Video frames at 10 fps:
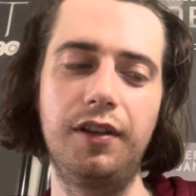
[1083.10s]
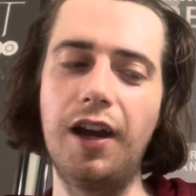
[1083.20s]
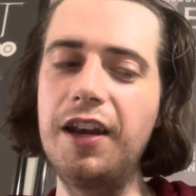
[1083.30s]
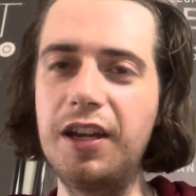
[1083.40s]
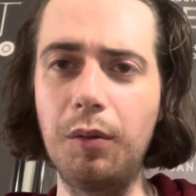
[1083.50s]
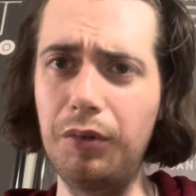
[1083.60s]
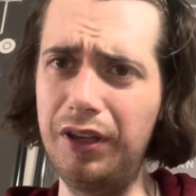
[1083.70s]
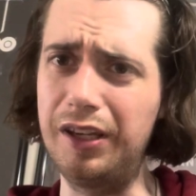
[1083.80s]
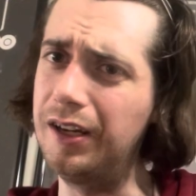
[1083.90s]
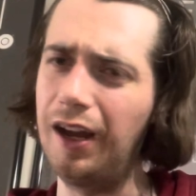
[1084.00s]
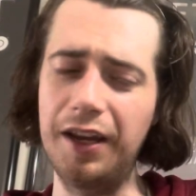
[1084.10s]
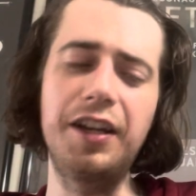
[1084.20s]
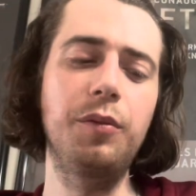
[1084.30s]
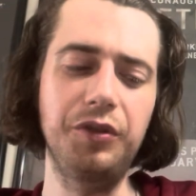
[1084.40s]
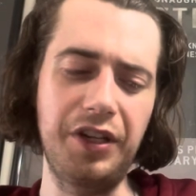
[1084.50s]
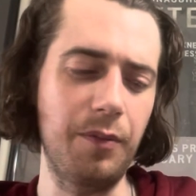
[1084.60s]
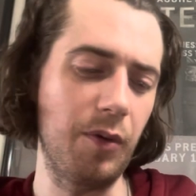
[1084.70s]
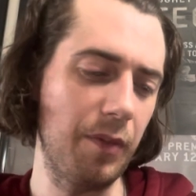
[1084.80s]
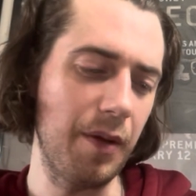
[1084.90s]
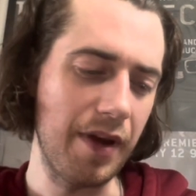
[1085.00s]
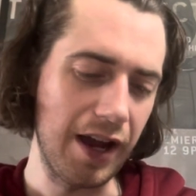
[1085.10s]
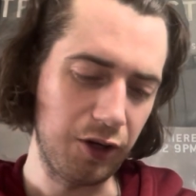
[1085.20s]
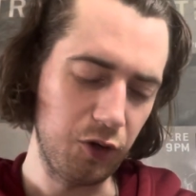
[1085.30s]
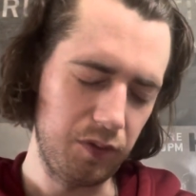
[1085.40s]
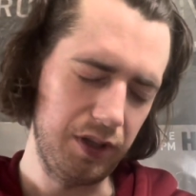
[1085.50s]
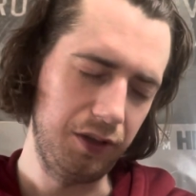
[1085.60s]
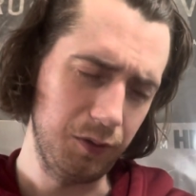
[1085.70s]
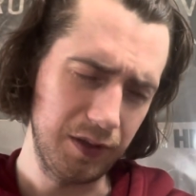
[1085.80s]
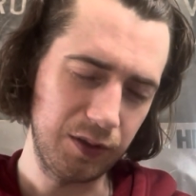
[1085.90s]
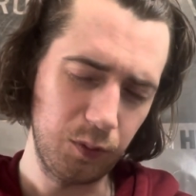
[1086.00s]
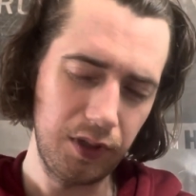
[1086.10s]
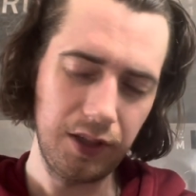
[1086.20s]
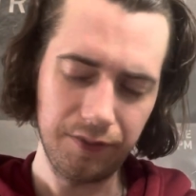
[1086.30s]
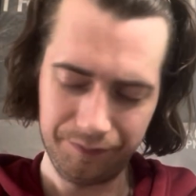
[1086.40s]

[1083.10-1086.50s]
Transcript: I double dip on my pack opening twice a week.